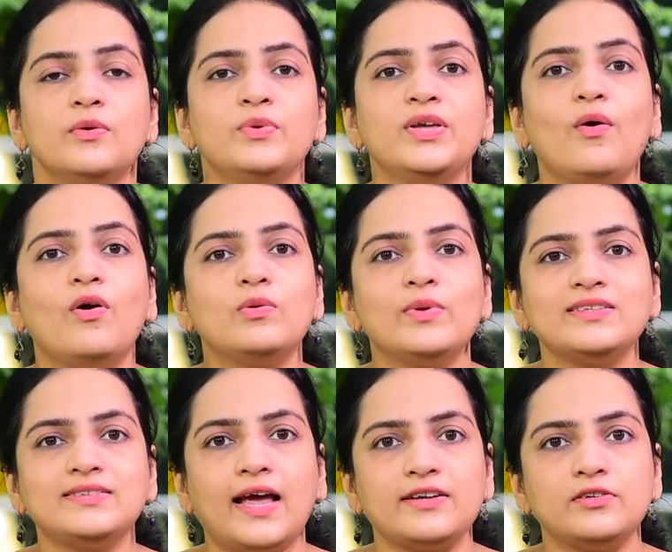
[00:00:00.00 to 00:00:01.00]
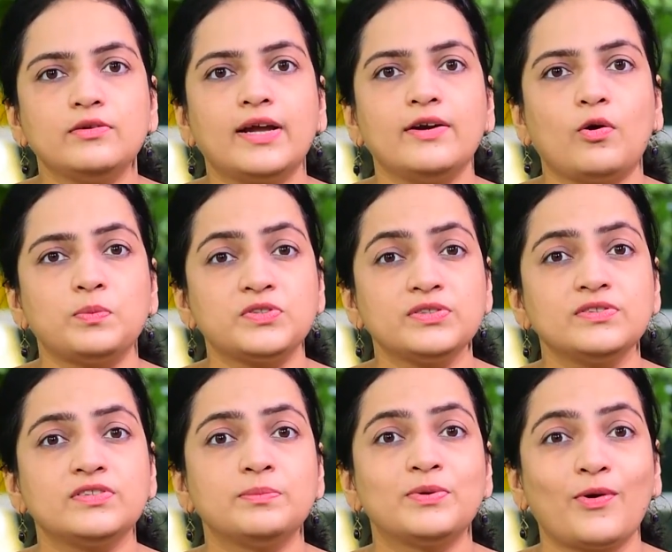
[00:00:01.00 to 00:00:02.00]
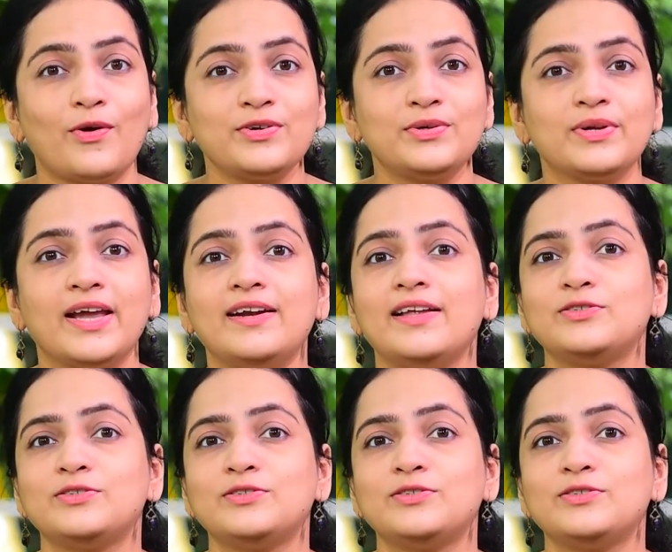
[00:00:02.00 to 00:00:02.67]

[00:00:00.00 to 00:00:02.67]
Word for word: We always had to look at options abroad to get